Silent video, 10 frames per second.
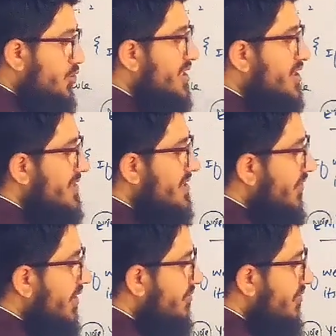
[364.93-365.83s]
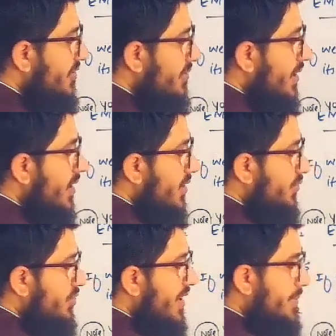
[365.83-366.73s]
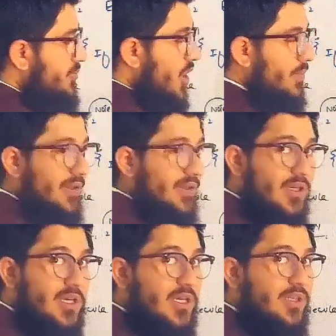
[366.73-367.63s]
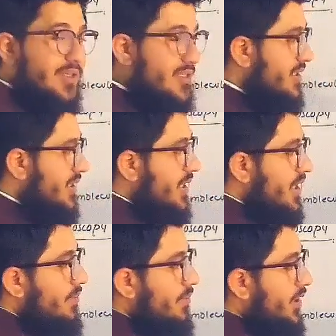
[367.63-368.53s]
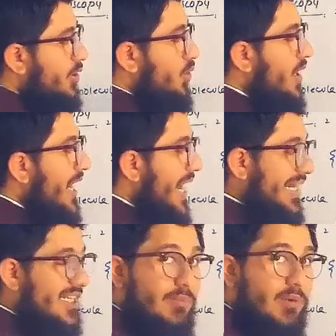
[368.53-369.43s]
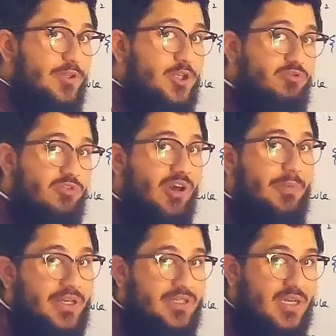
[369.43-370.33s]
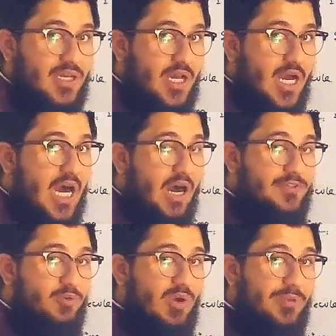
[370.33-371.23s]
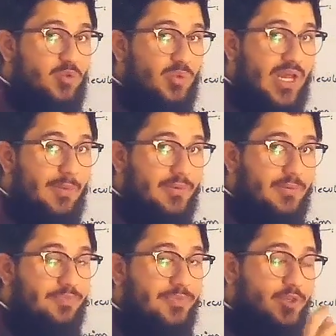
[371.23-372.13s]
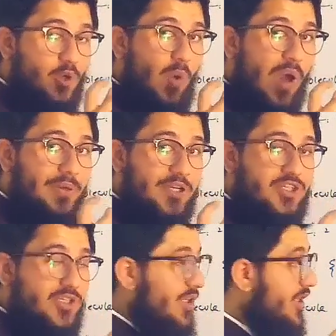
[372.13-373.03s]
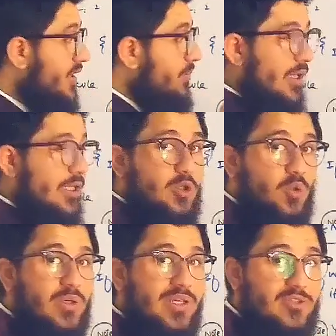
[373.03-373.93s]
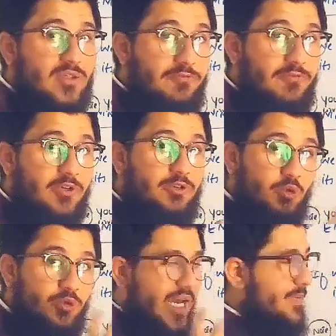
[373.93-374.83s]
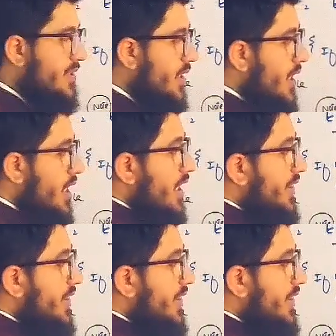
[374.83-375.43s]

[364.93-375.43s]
So that specific wave number will be absorbed by this molecule, and the molecule will vibrate. After vibration, what will happen? Vibration in the molecule is of two types.